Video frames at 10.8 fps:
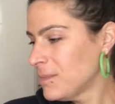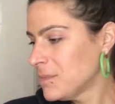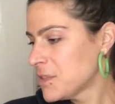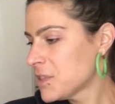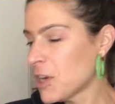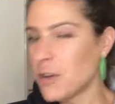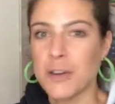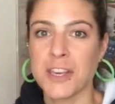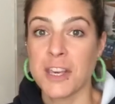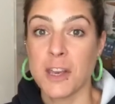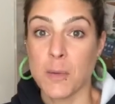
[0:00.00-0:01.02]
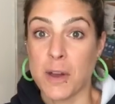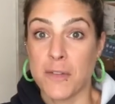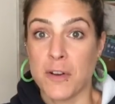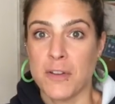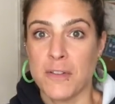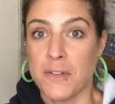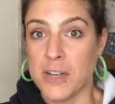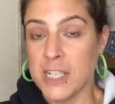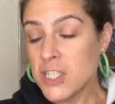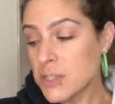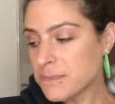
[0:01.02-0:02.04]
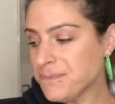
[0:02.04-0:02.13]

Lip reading: So looking at what I've got in the fridge,